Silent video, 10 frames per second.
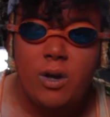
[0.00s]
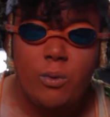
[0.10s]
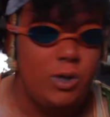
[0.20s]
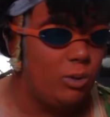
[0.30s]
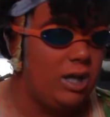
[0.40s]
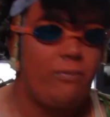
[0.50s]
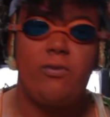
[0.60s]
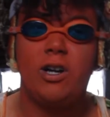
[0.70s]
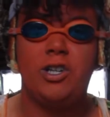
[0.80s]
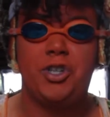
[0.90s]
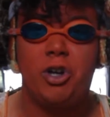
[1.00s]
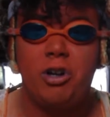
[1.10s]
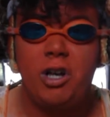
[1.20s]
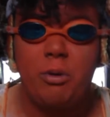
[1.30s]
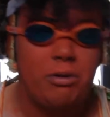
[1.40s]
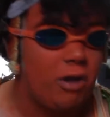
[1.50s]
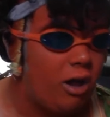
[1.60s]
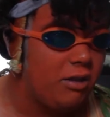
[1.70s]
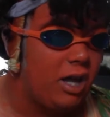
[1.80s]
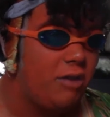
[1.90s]
where you live for eternity with
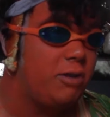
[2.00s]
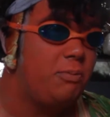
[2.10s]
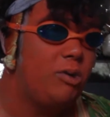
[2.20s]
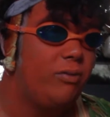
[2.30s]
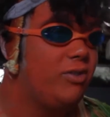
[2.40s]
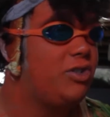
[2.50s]
all the other beautiful